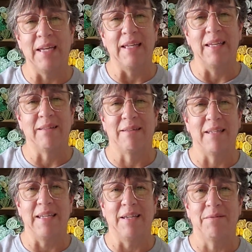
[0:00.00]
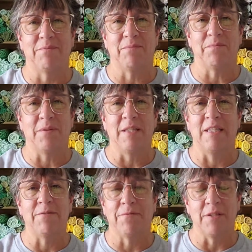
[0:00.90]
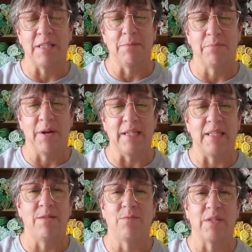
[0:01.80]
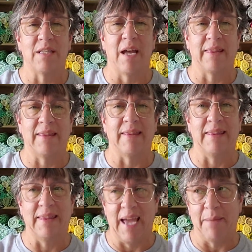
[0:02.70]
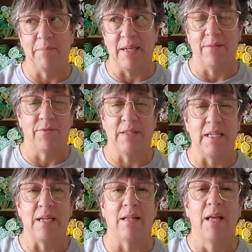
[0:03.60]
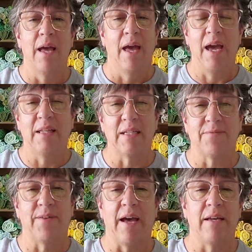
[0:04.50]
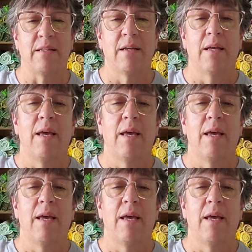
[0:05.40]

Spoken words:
The difference in pricing was not that big of a deal, and it's fine.